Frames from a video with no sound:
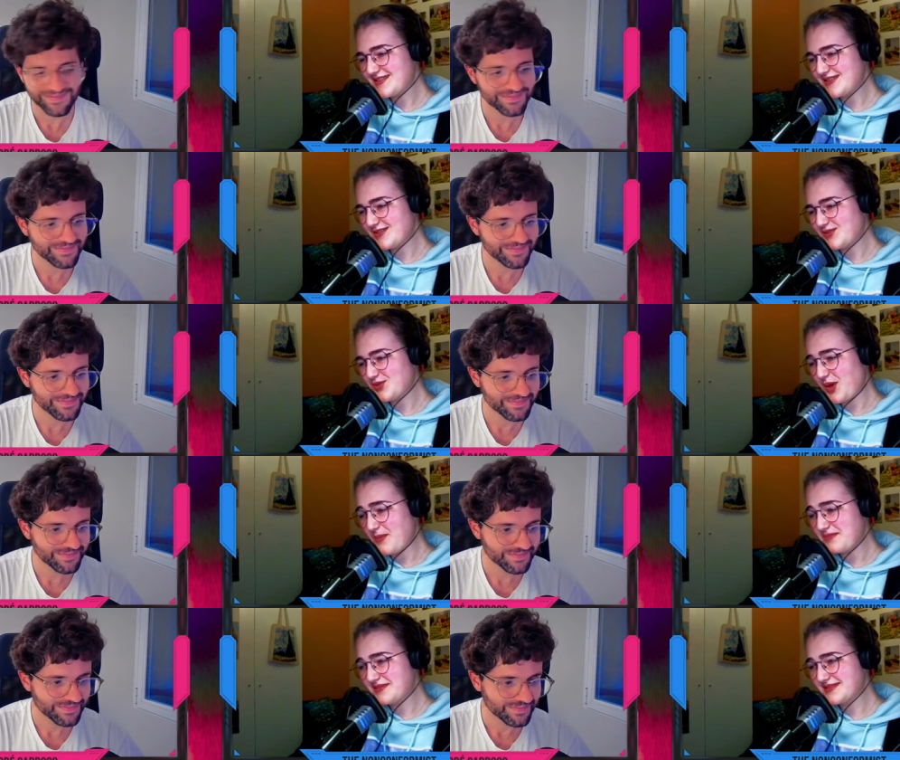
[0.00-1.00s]
Speaker 1: uh,
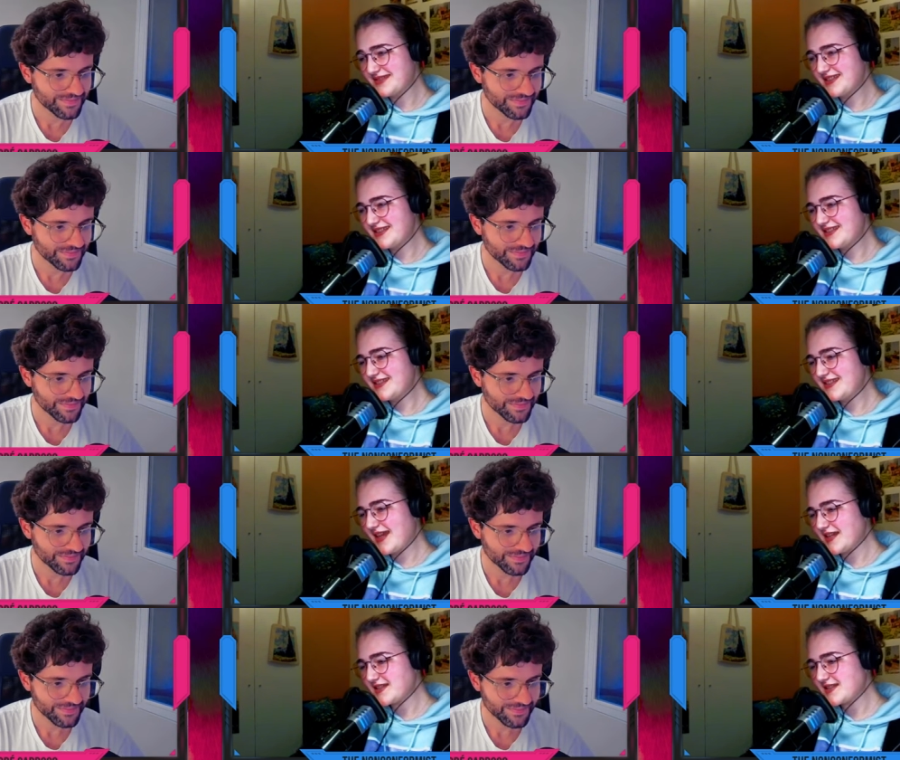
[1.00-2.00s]
Trump, he
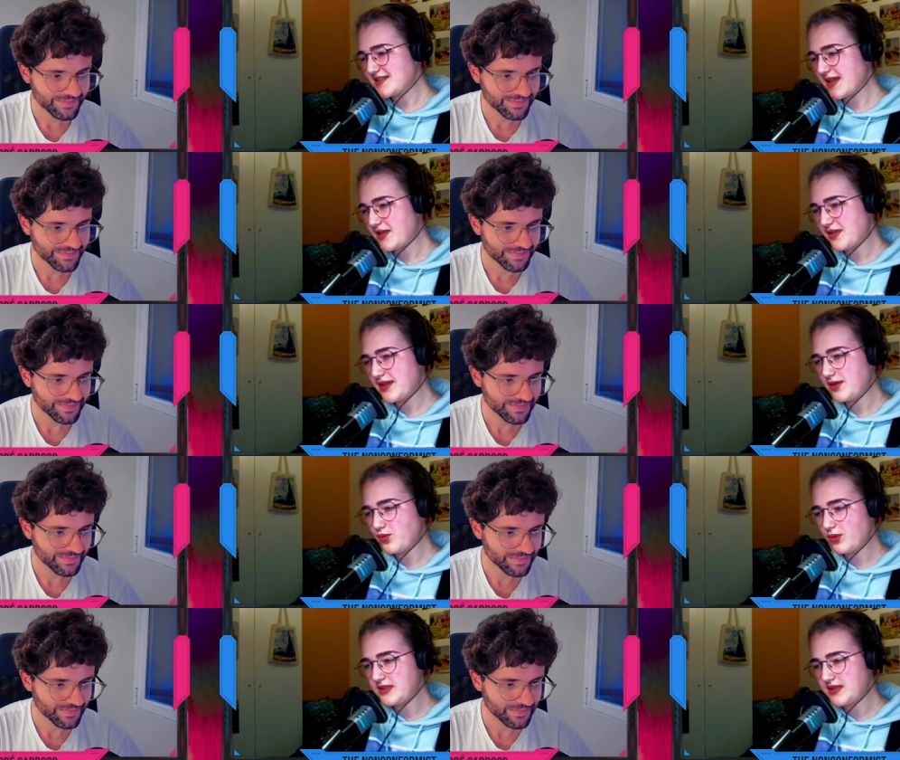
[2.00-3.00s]
asks, I think,
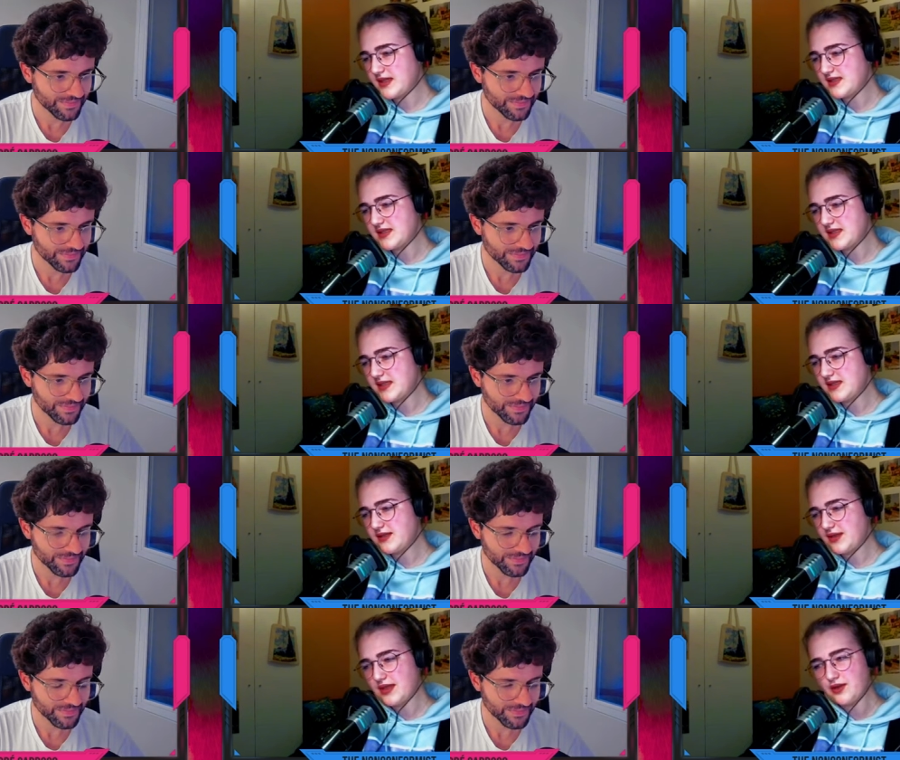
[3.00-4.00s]
what does he
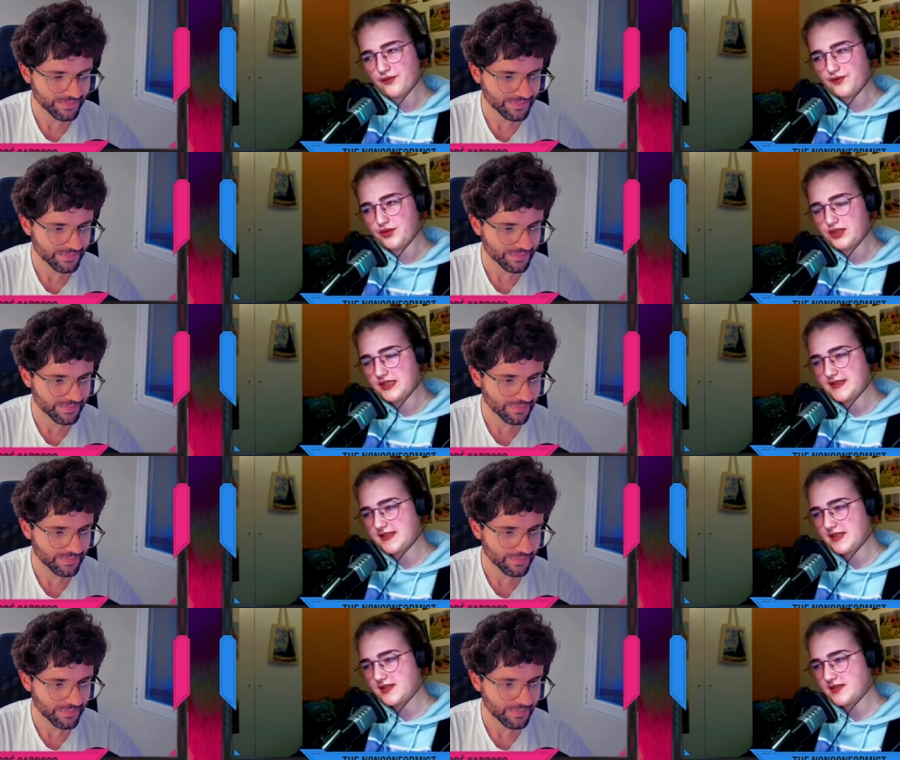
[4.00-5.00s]
think of Unity
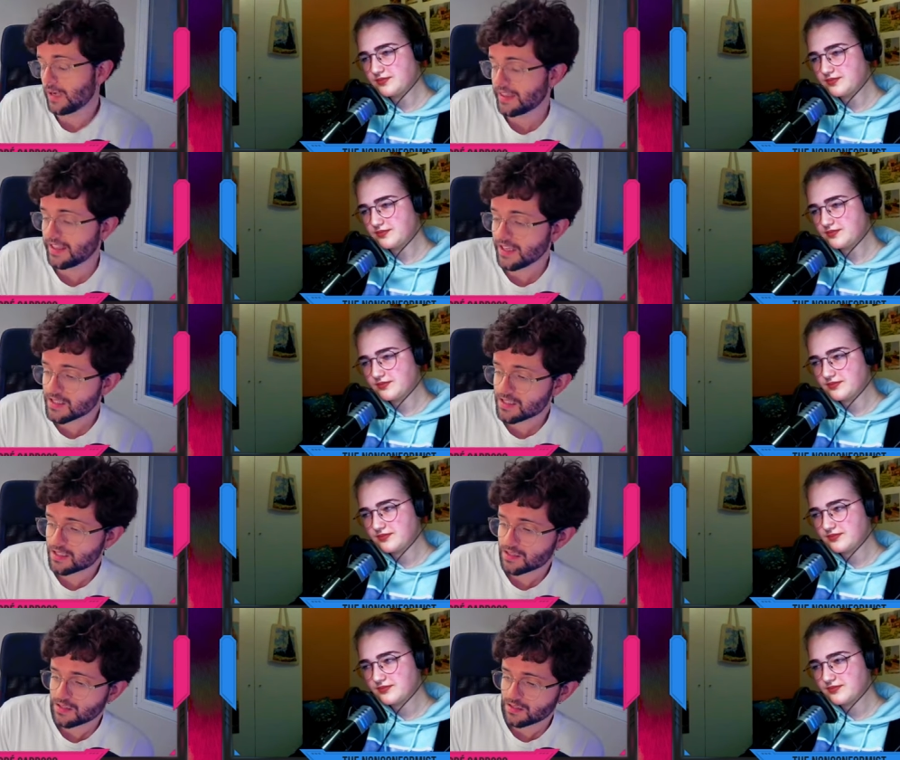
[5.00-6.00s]
Speaker 2: 6? I think
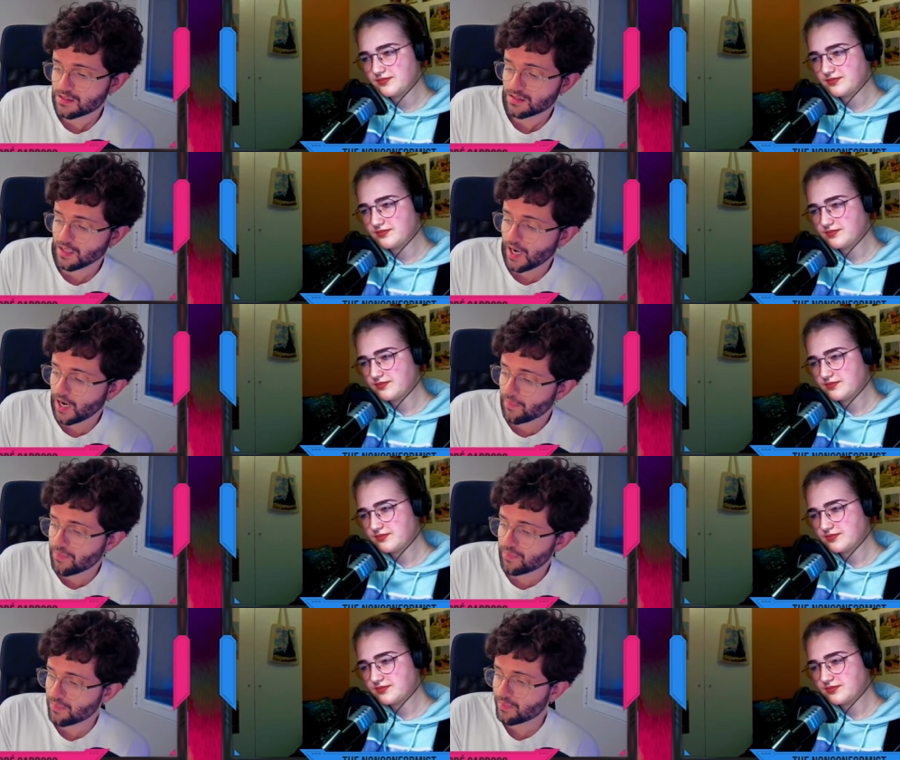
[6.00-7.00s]
it's
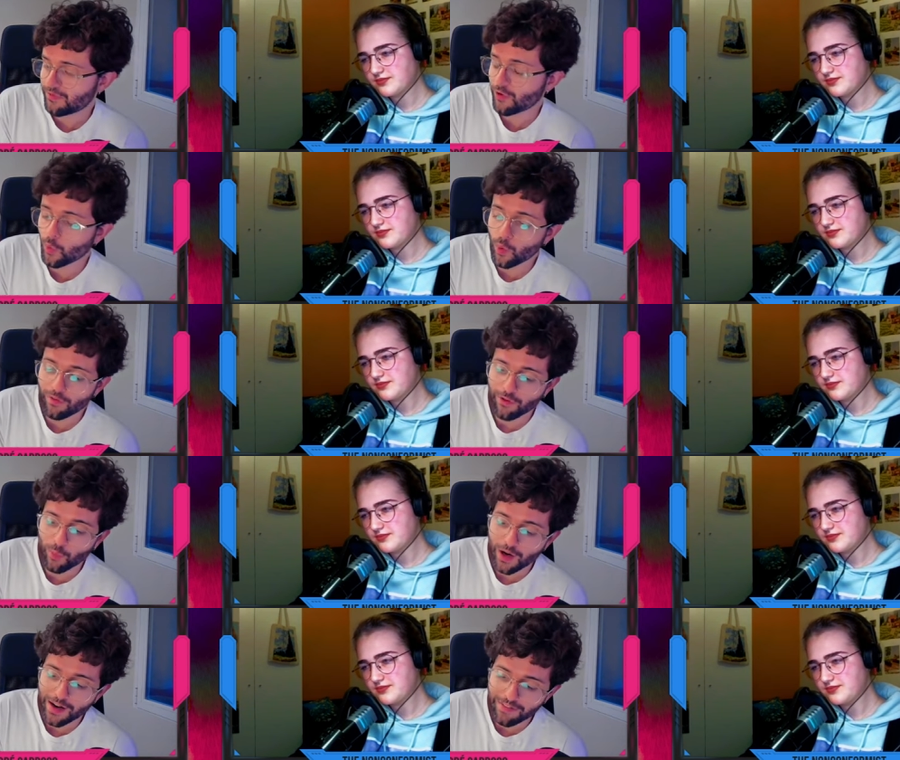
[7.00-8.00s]
um for
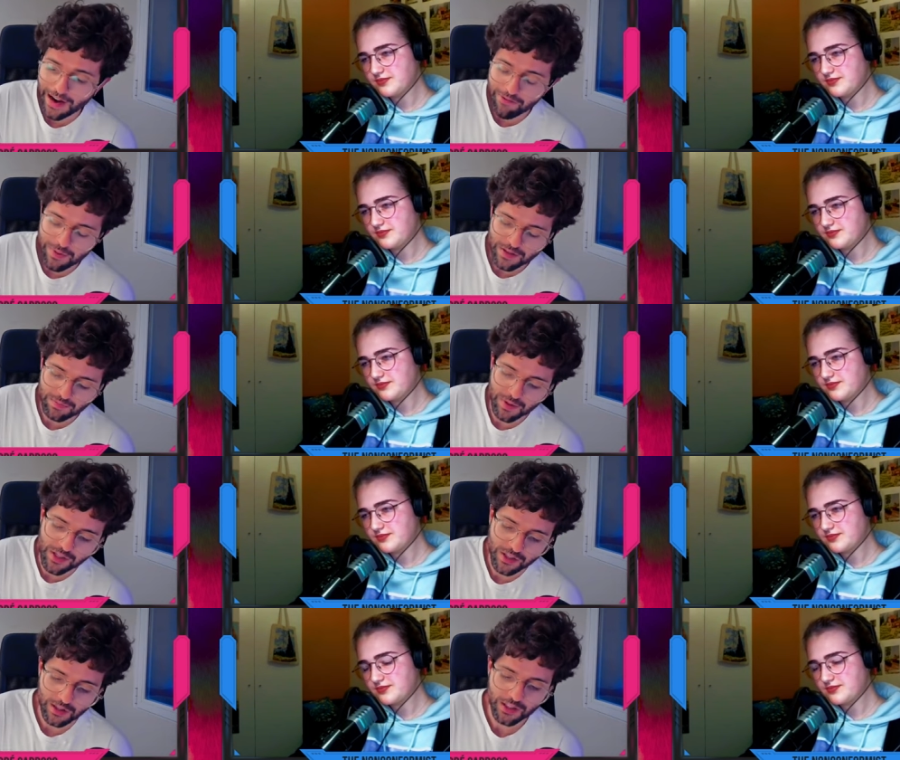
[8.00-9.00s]
from what i've i've been
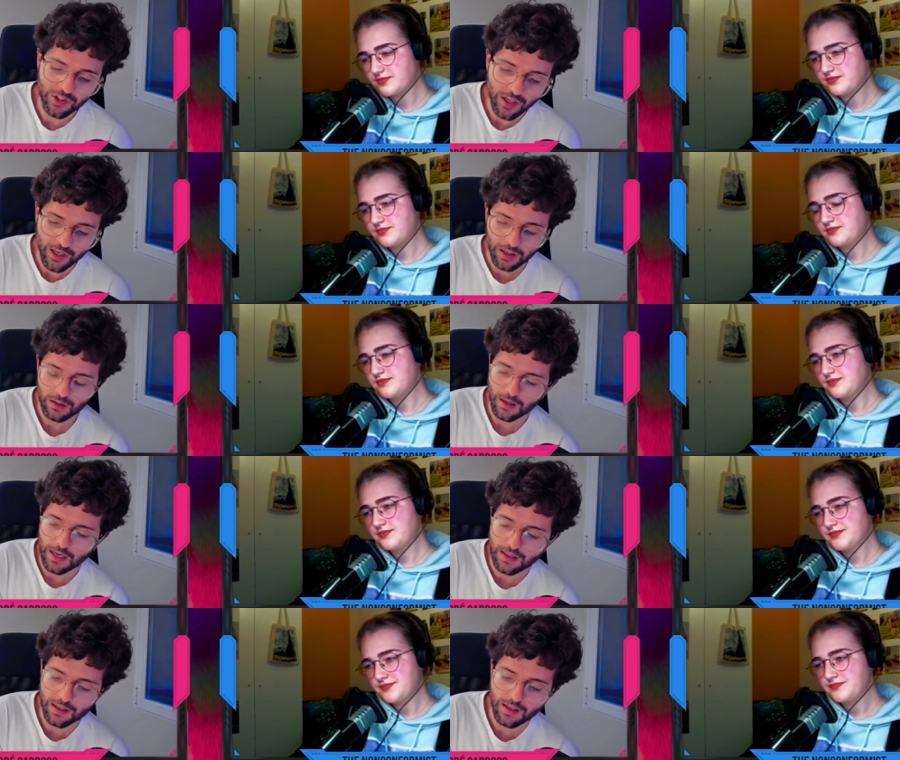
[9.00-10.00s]
personally trying
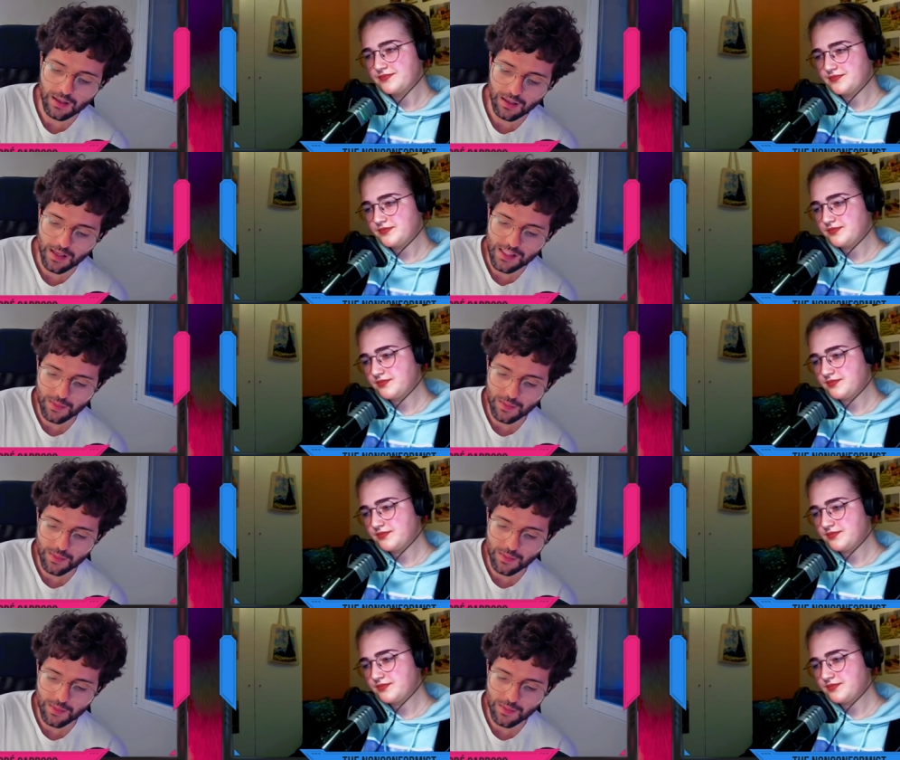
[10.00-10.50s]
i think it's a